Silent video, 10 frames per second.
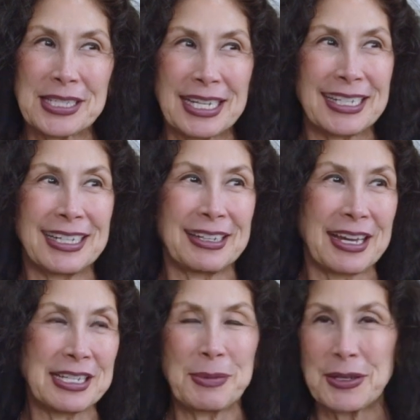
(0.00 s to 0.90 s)
that
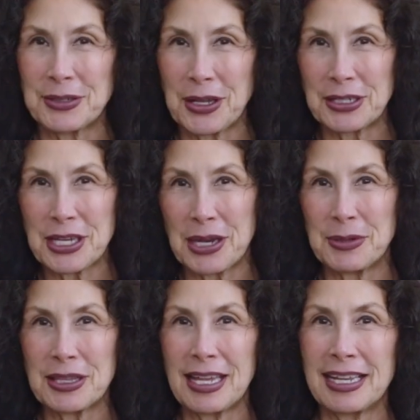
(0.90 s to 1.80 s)
I spend a lot of time
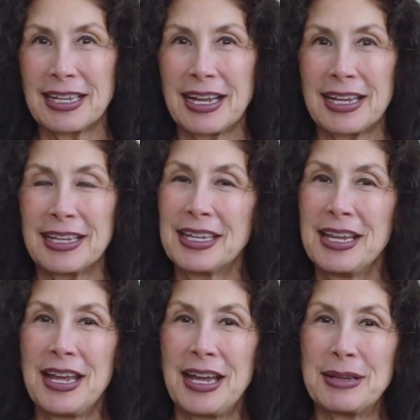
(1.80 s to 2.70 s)
with, and I
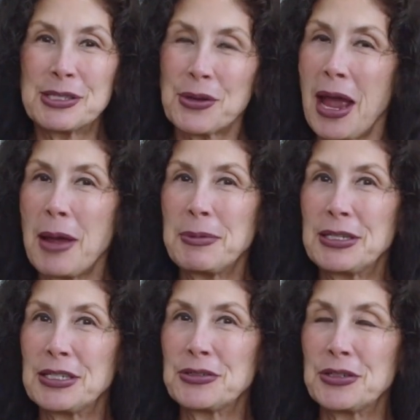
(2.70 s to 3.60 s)
am so happy
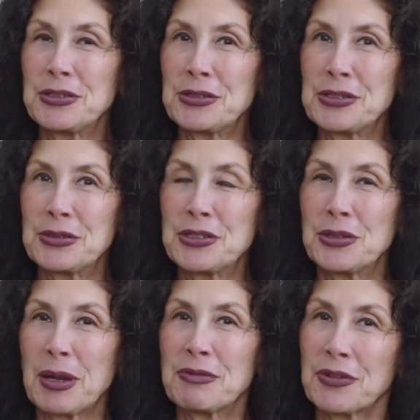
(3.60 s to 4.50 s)
to introduce you
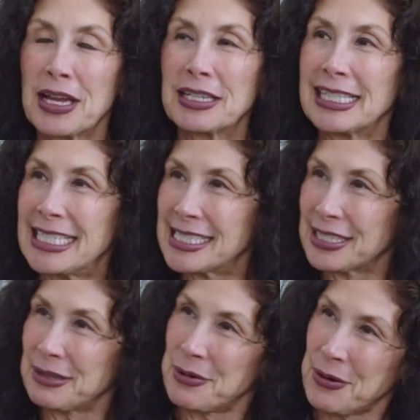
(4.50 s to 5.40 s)
to my friend
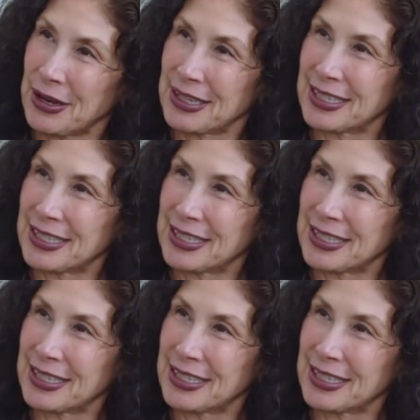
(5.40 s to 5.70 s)
Lesa Amoore.